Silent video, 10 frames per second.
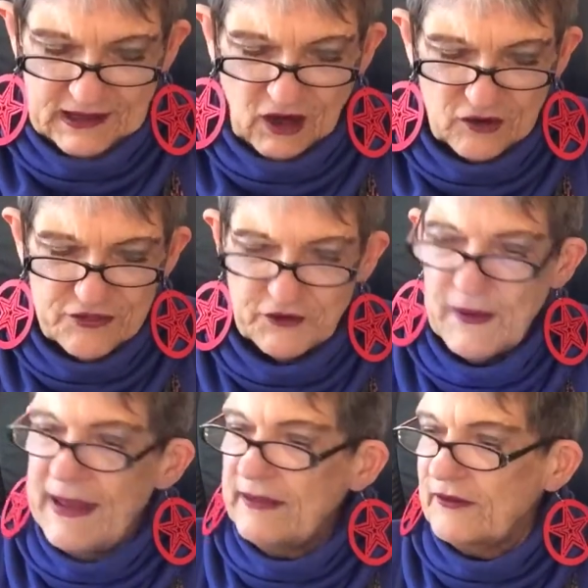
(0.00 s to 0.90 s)
Arthur
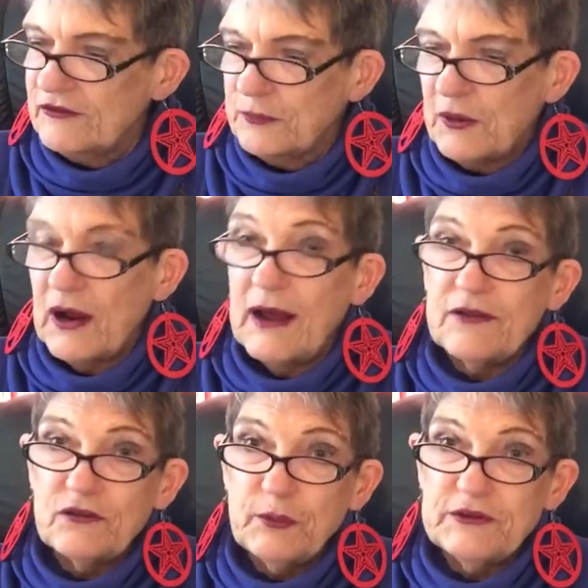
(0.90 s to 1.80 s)
Ellis
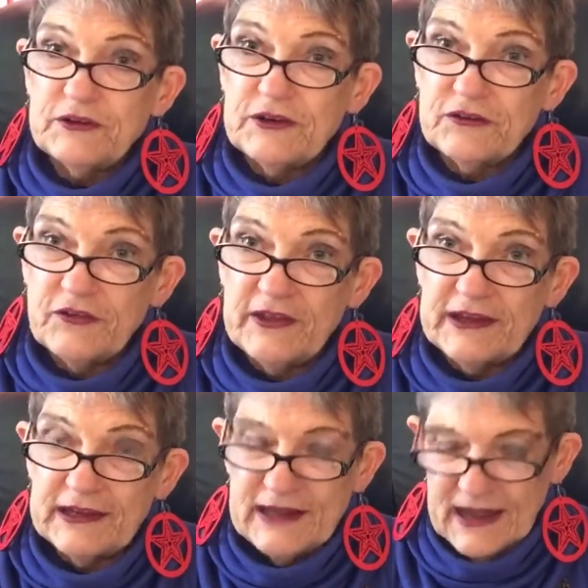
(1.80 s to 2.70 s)
Prize, which is the
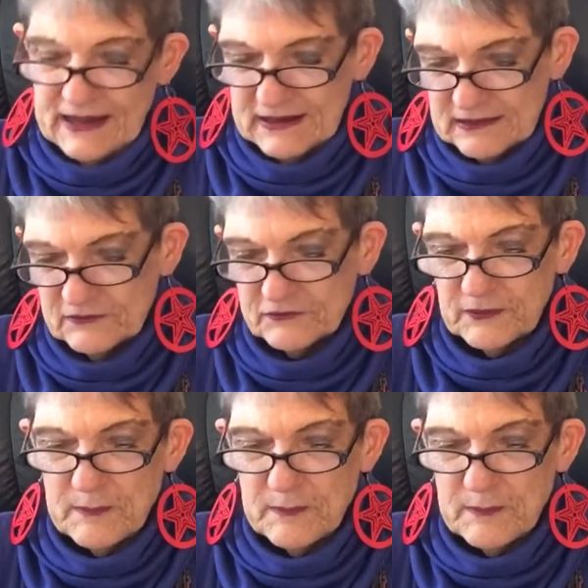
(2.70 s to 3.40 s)
Canadian,